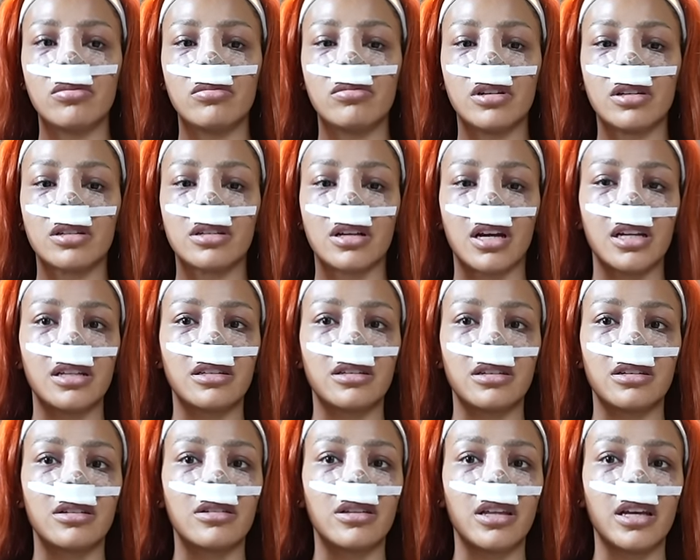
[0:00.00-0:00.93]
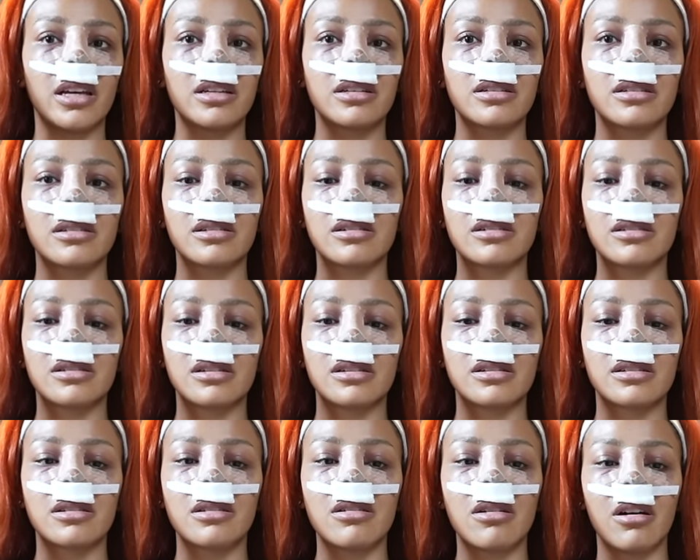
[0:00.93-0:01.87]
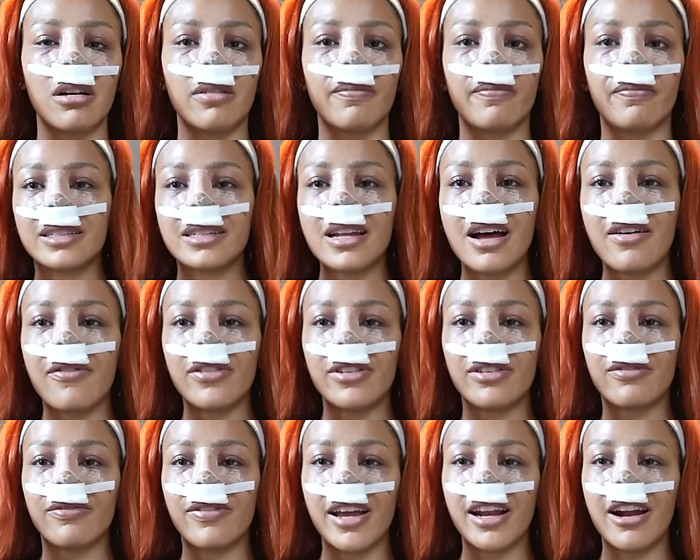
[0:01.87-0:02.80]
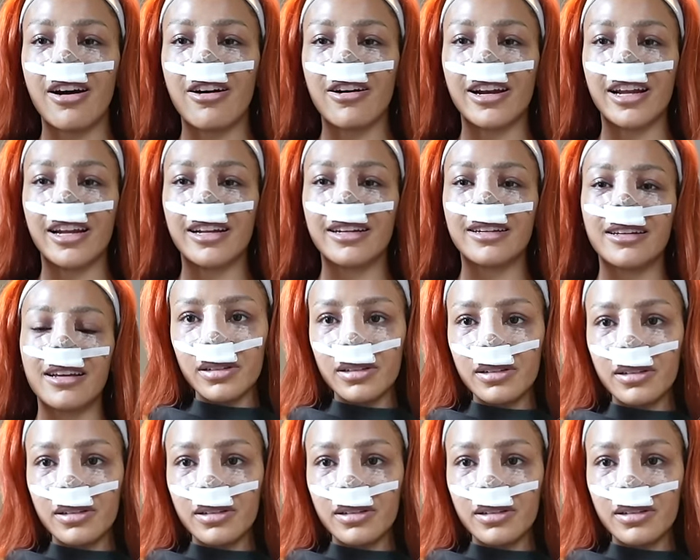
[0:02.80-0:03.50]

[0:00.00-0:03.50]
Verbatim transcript: decide to do this because it's not it's not for the faint-hearted.